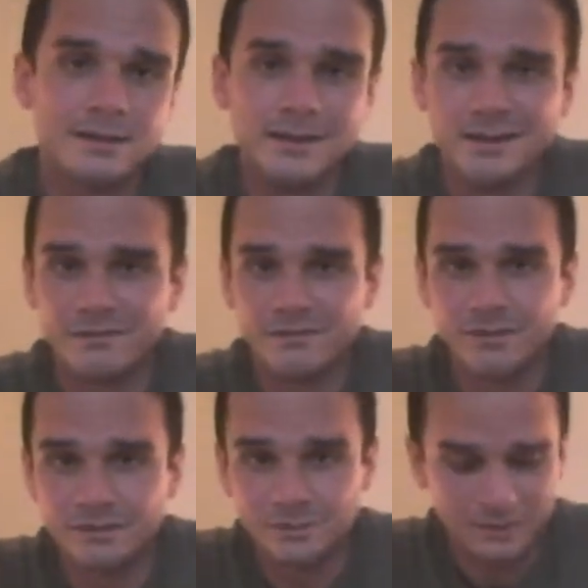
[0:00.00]
if
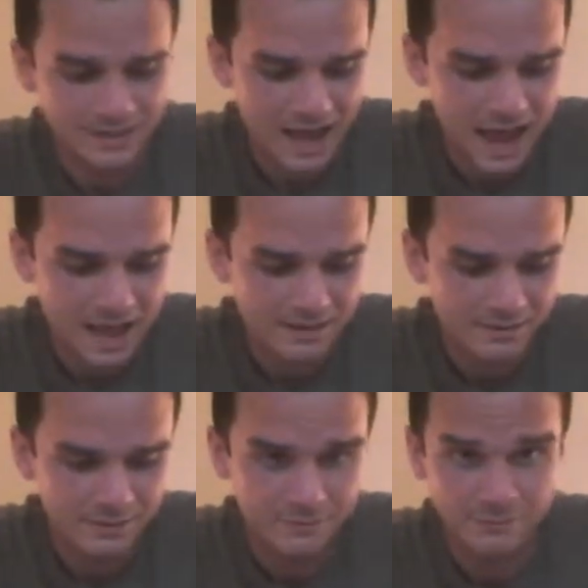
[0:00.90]
the Sorting Hat
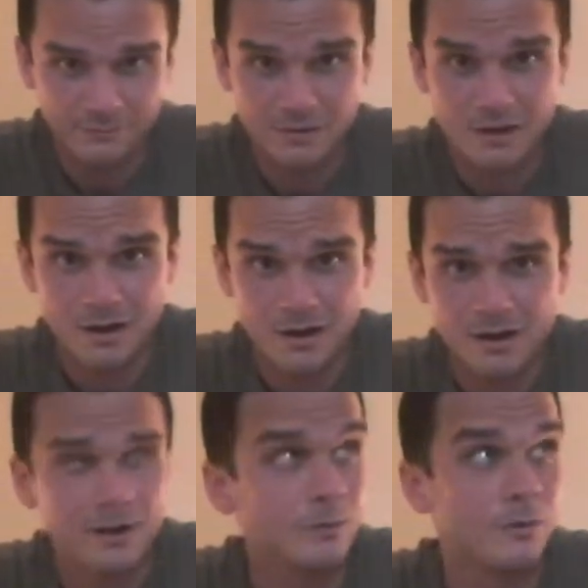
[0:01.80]
of
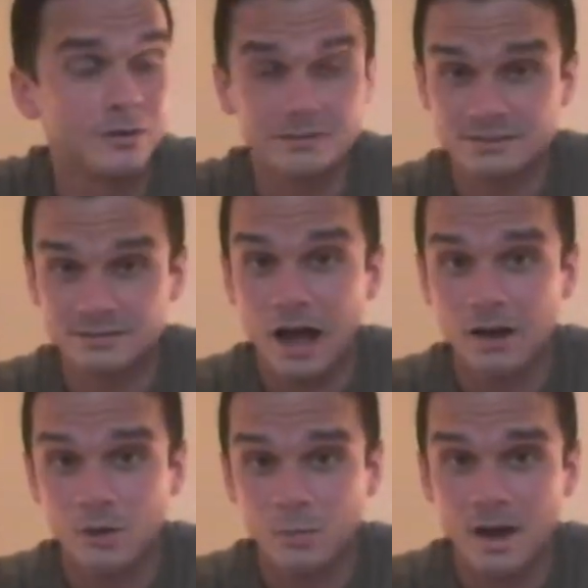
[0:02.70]
Hogwarts got
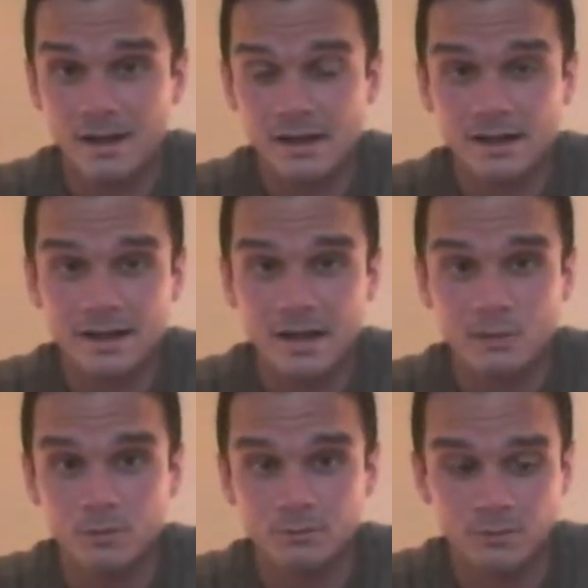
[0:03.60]
on my head,
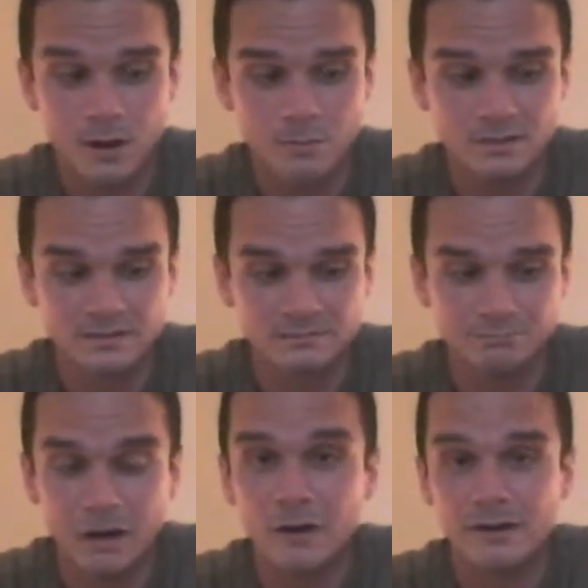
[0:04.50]
it would probably just
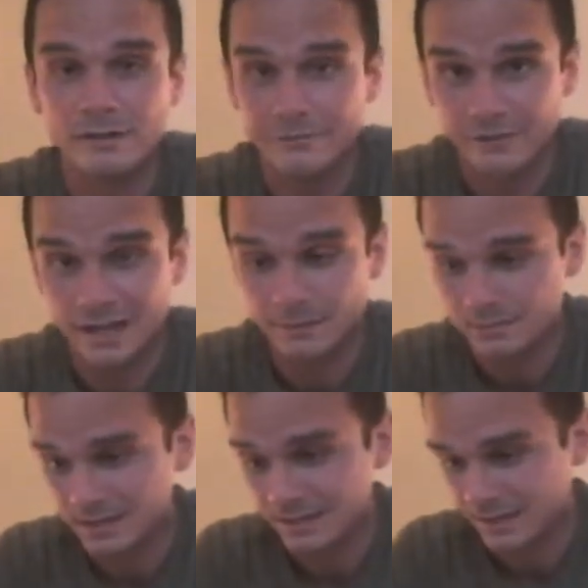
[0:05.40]
burn into
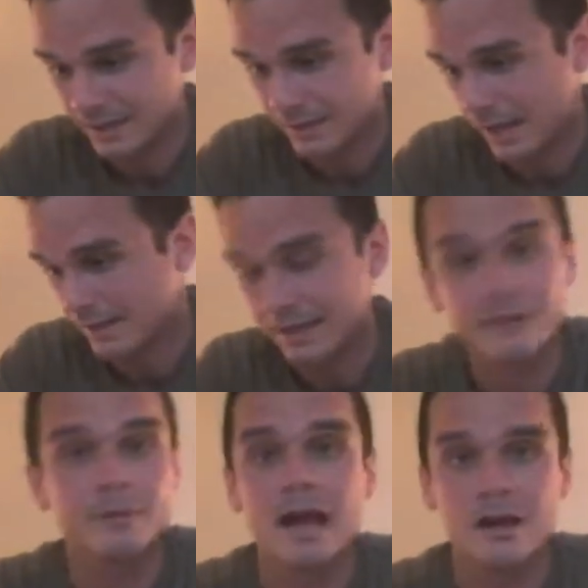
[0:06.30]
flames, and then they'd
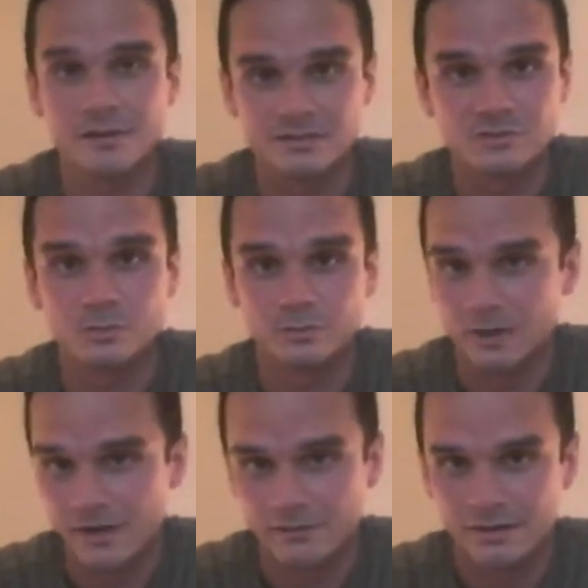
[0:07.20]
kick me out of the school
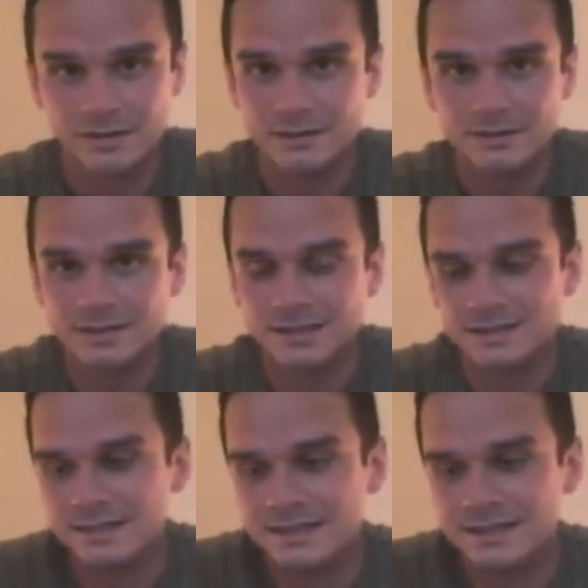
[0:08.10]
forever. I mean,